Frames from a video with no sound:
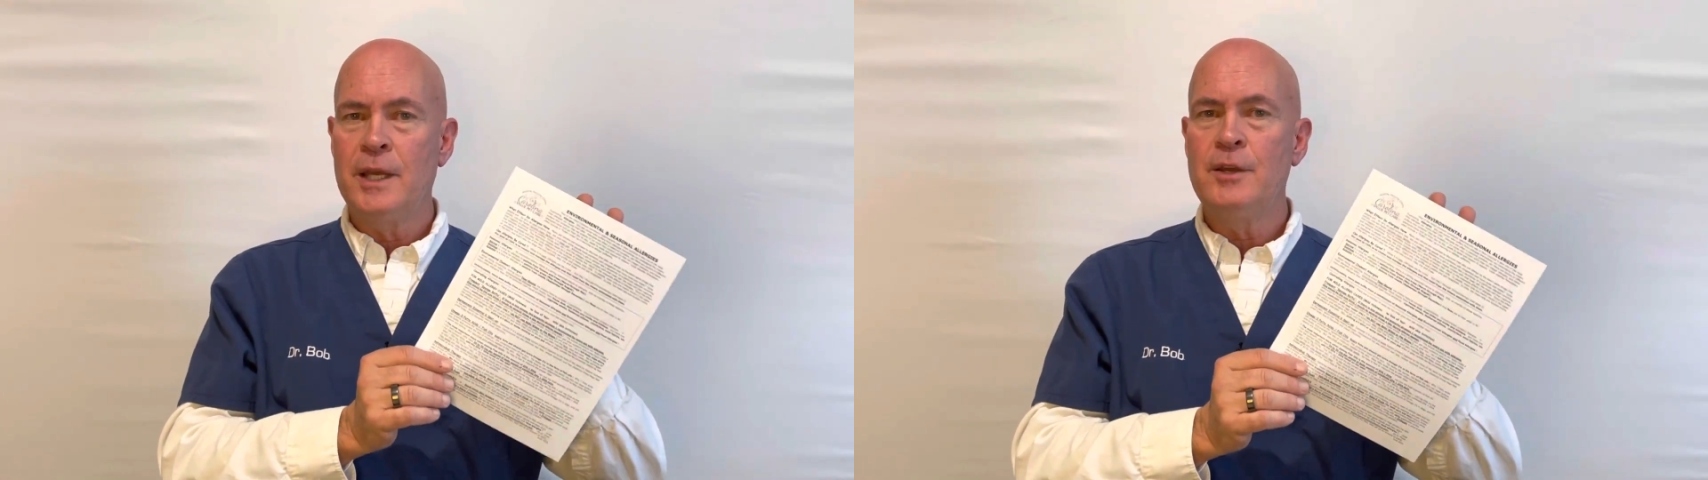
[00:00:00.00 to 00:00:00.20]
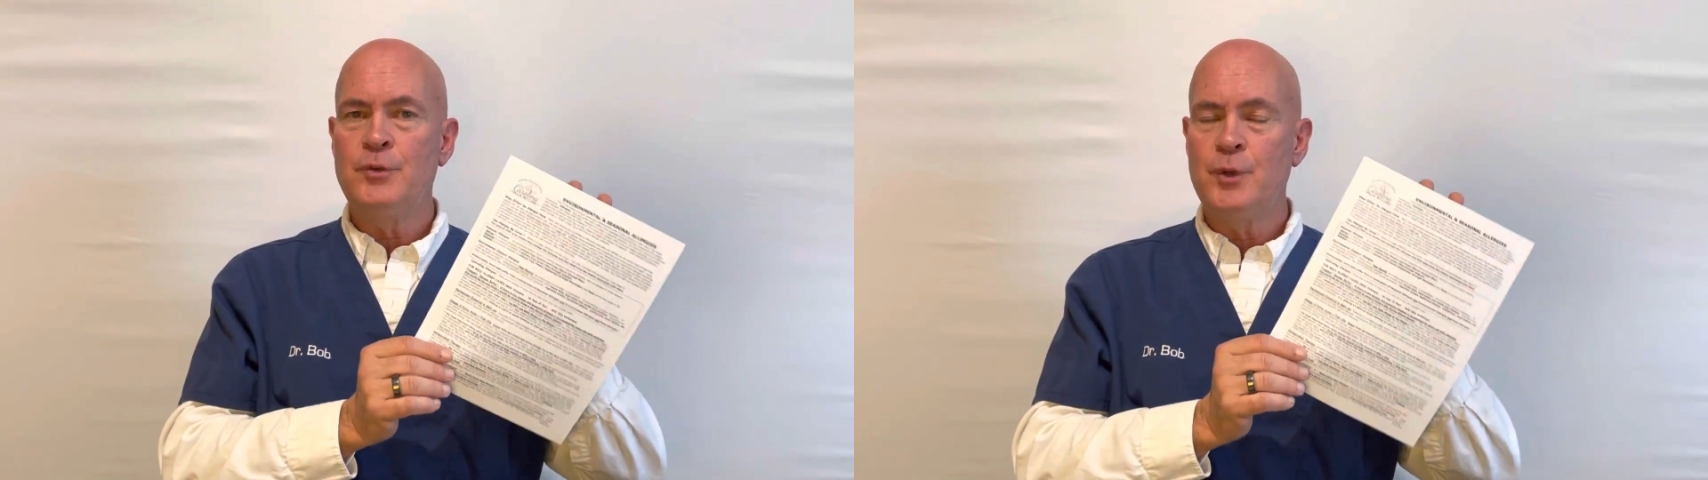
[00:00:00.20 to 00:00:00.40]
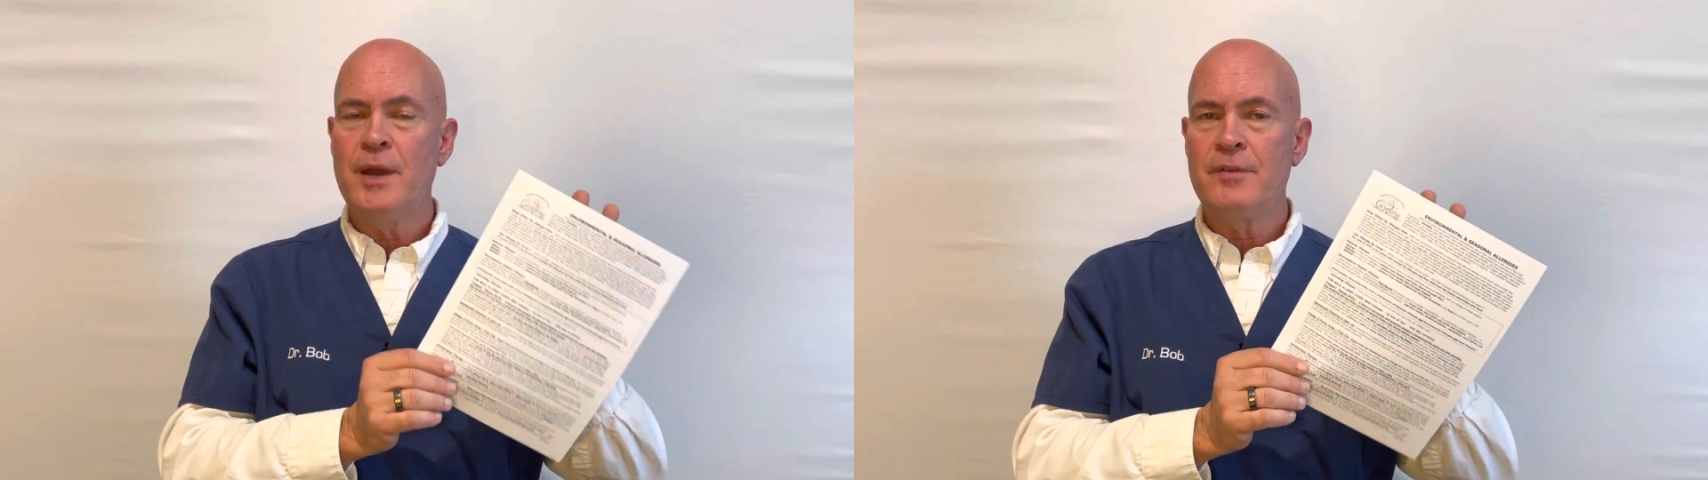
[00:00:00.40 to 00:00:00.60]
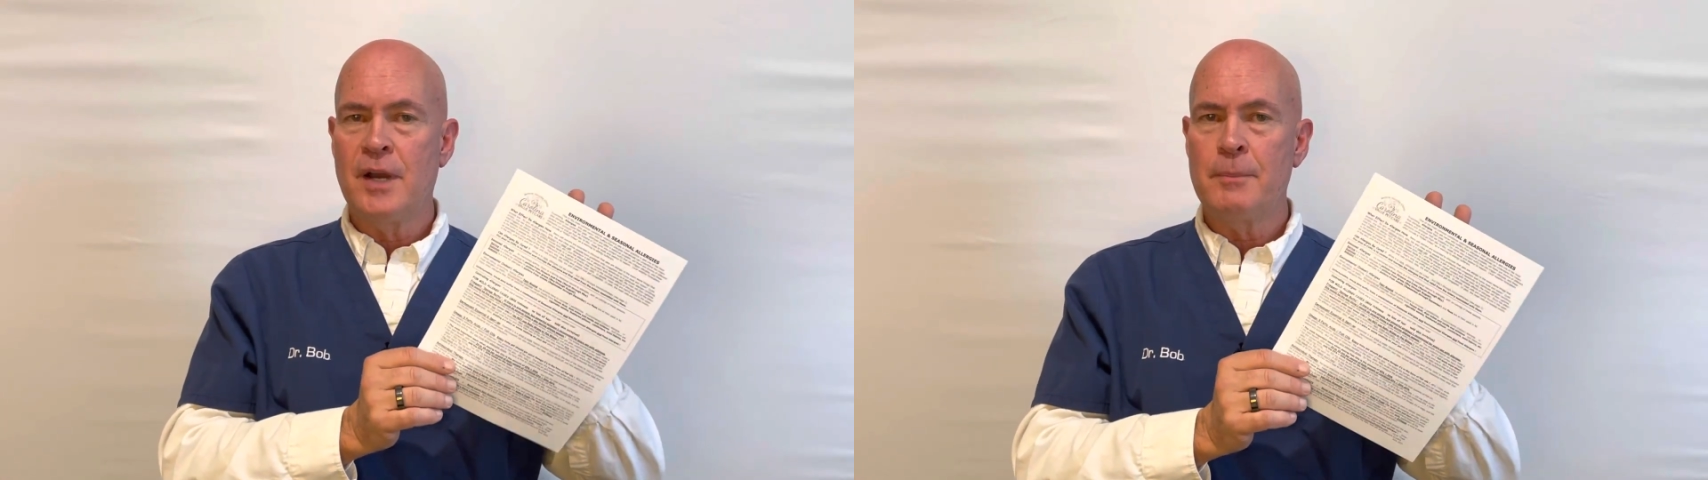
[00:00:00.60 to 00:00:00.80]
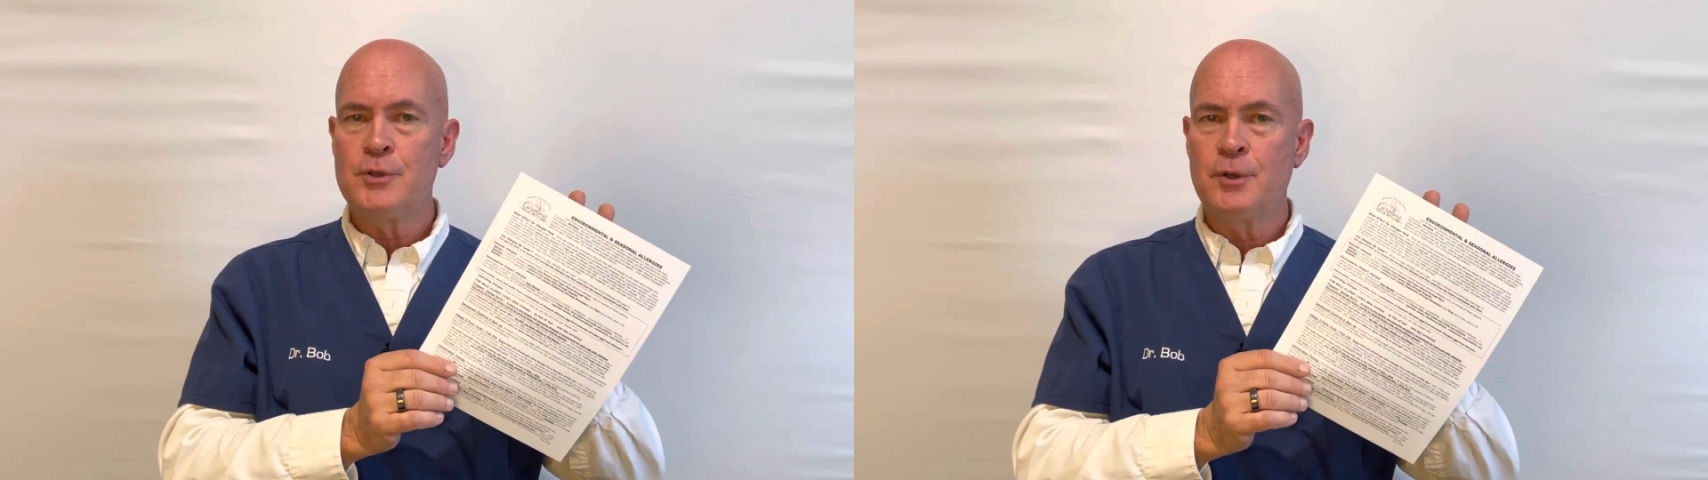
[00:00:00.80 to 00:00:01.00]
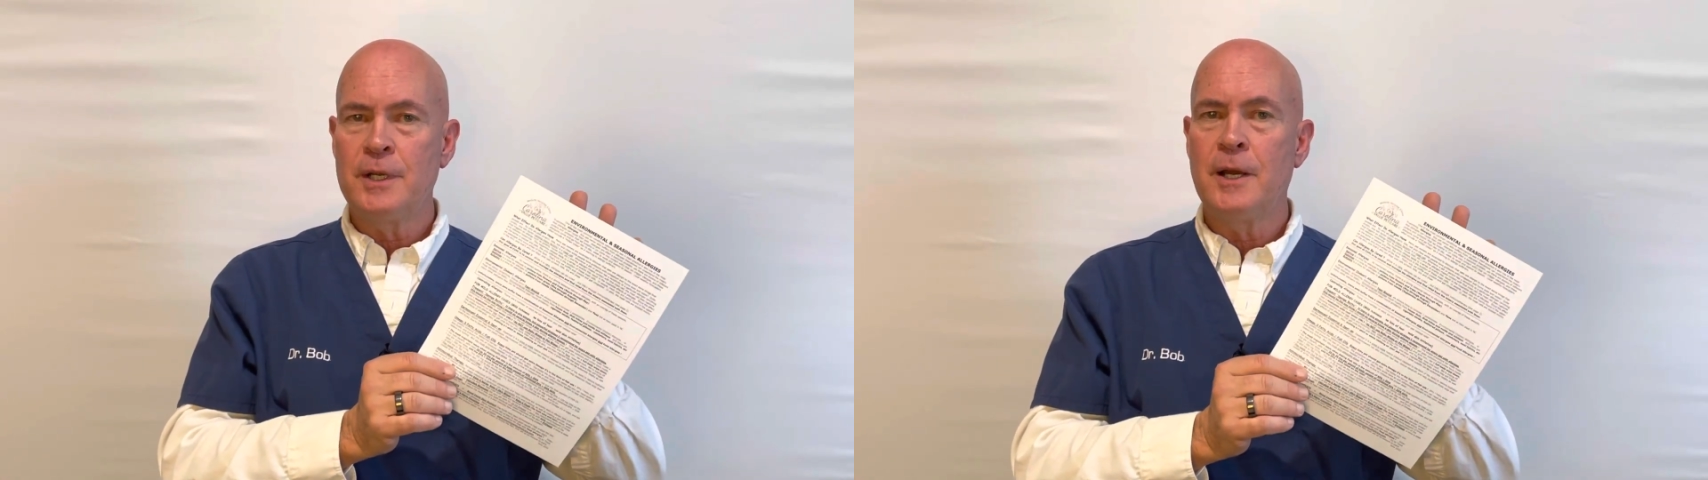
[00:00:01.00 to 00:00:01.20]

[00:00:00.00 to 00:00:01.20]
if you have an opportunity.